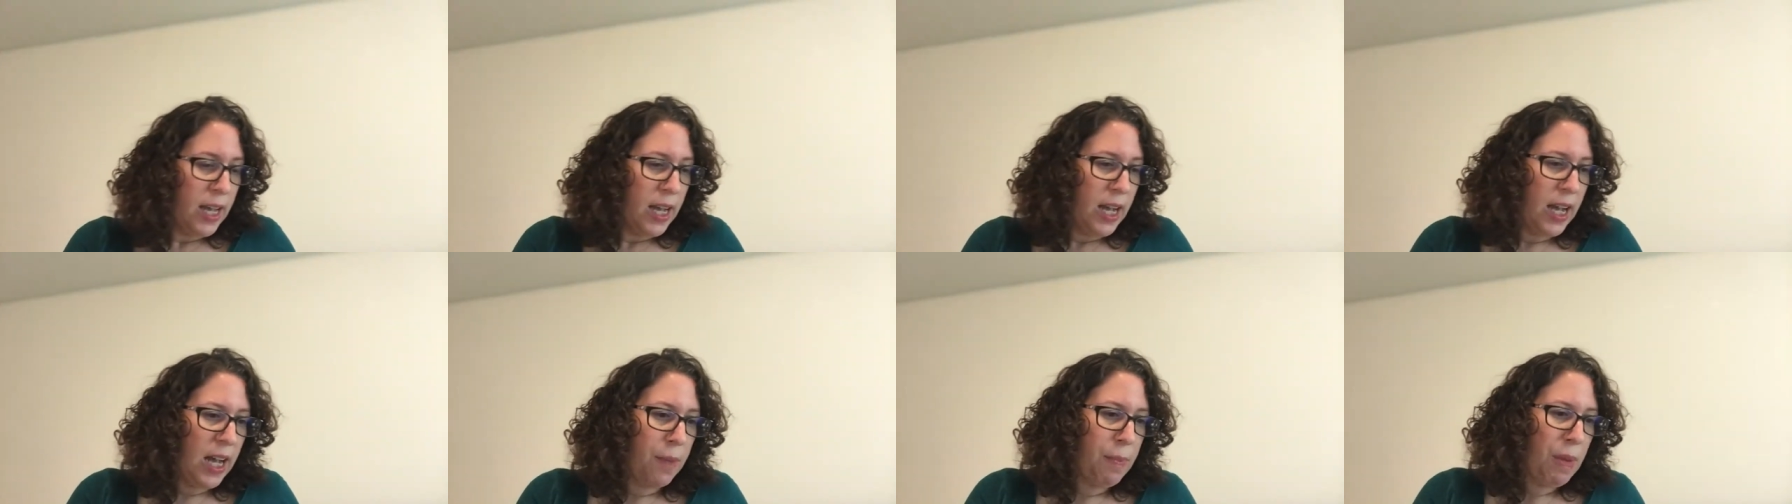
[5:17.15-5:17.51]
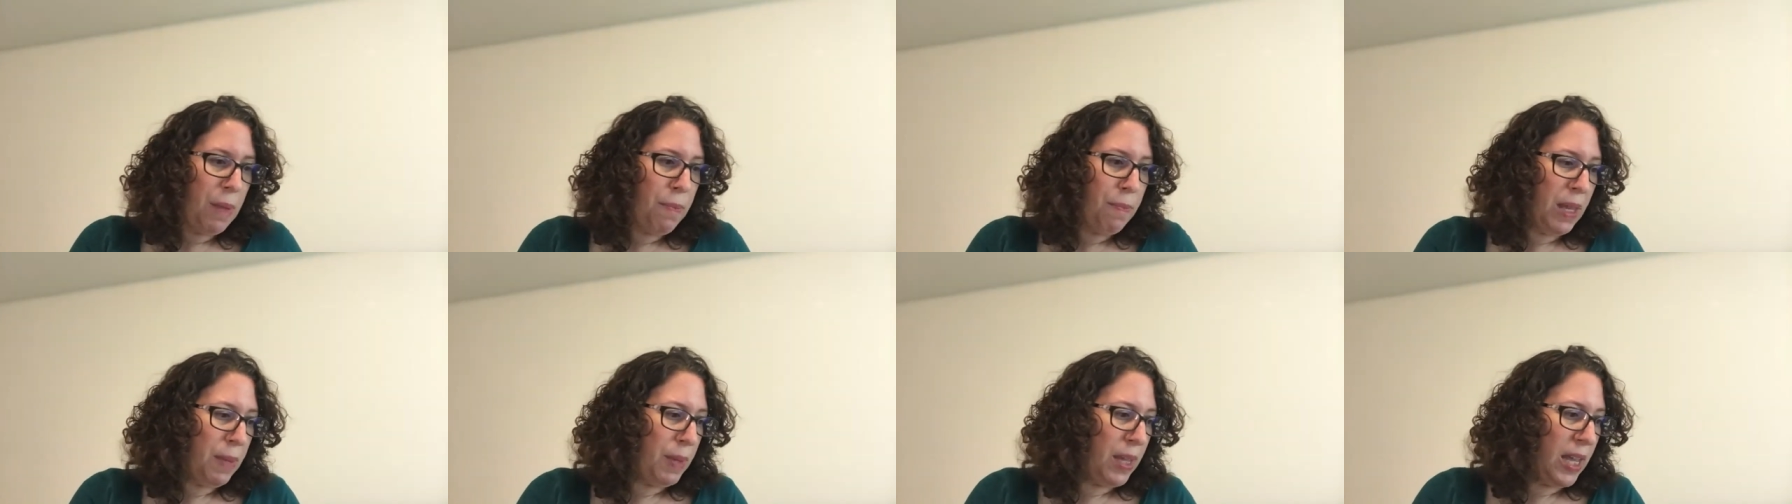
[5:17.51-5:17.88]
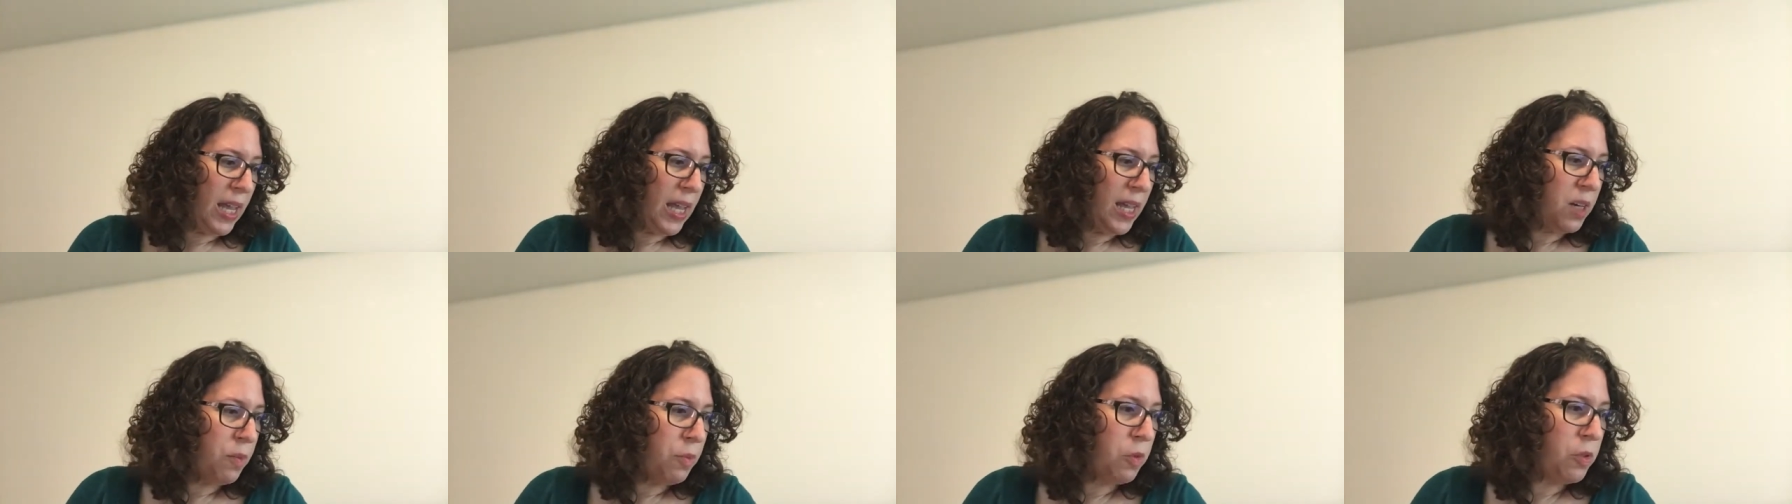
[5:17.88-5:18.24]
um, and baby
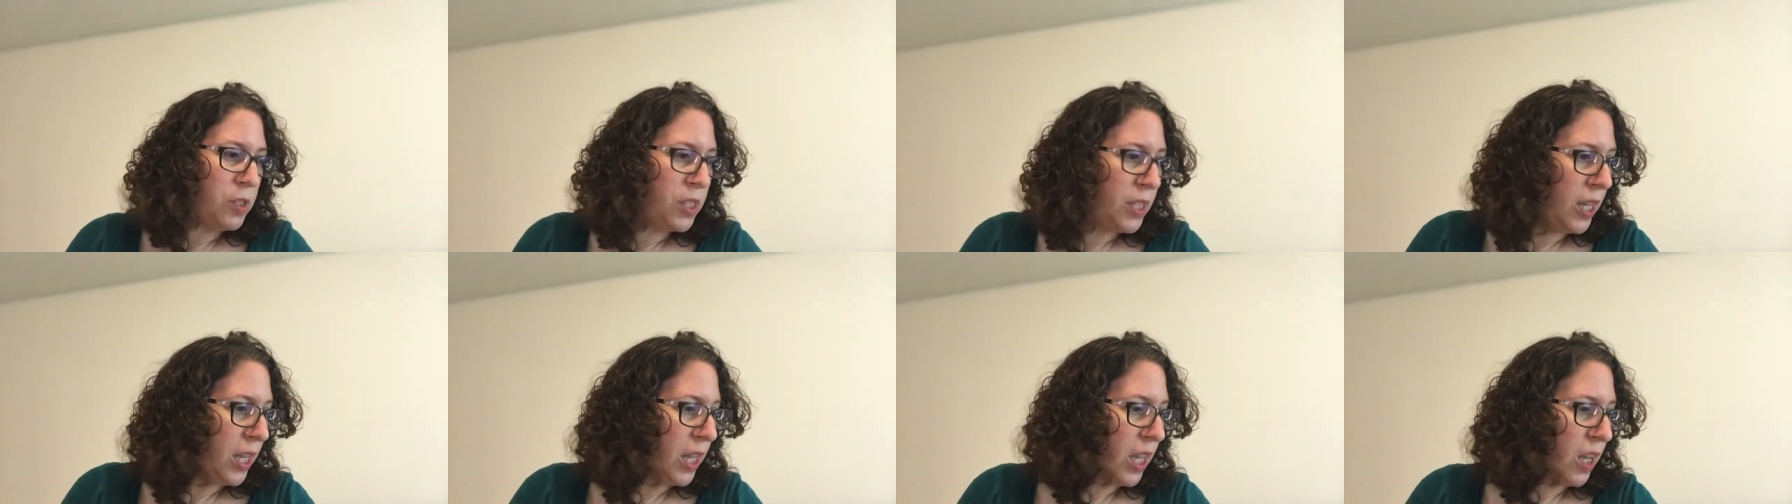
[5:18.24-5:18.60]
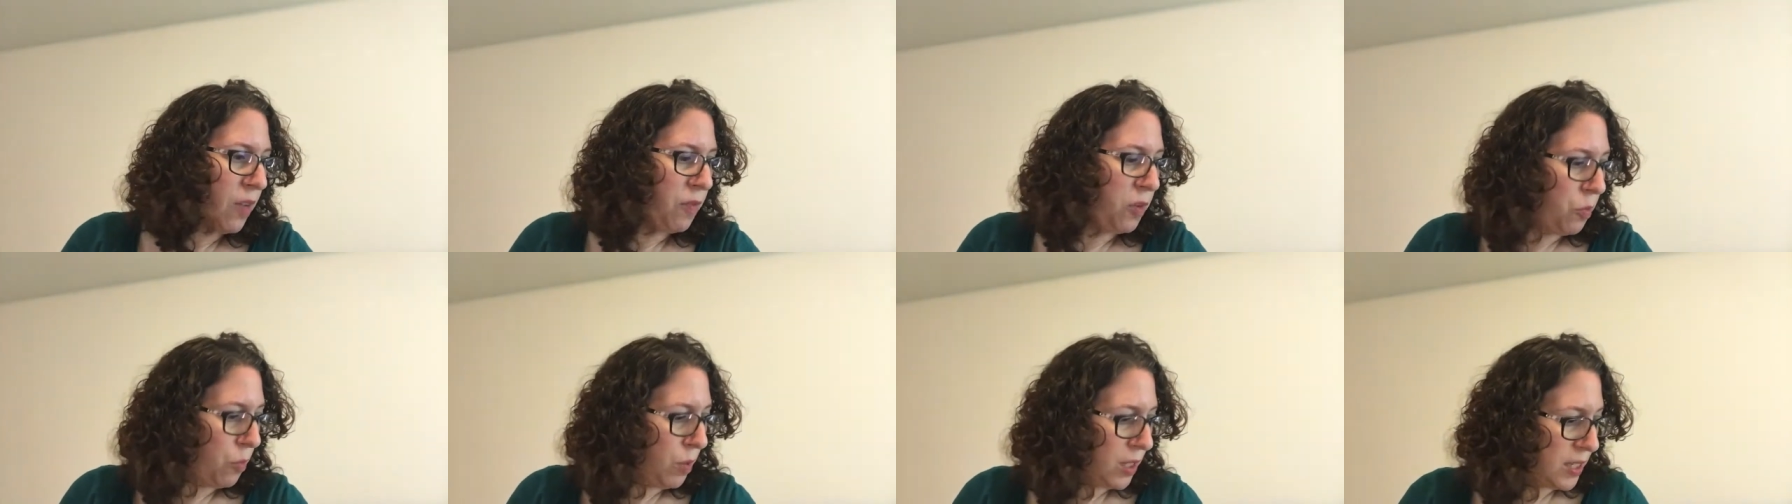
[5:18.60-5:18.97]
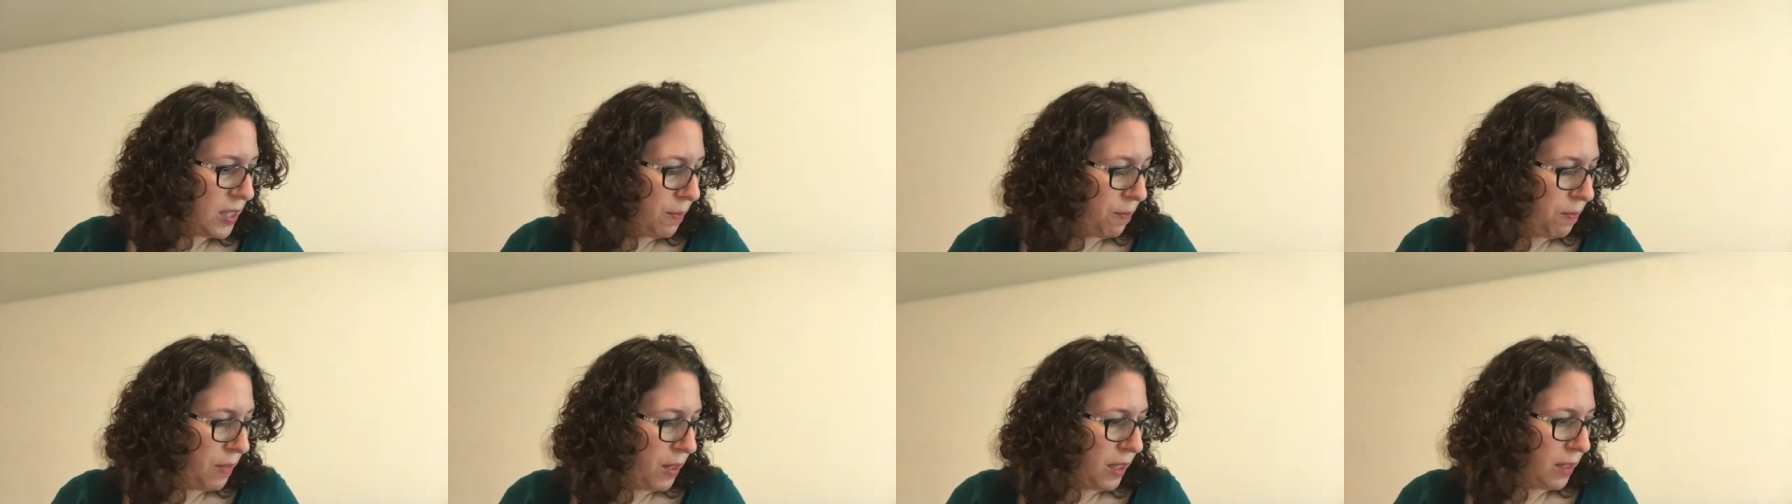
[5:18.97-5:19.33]
animals if you want
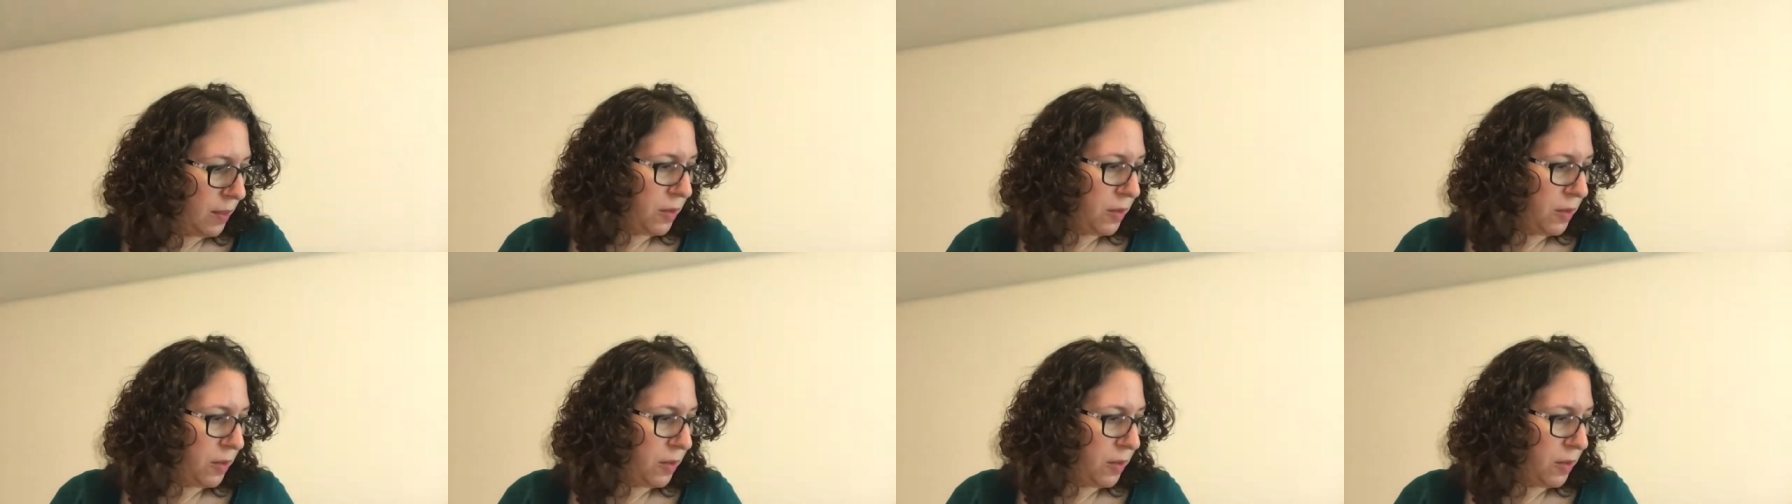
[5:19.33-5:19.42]
something a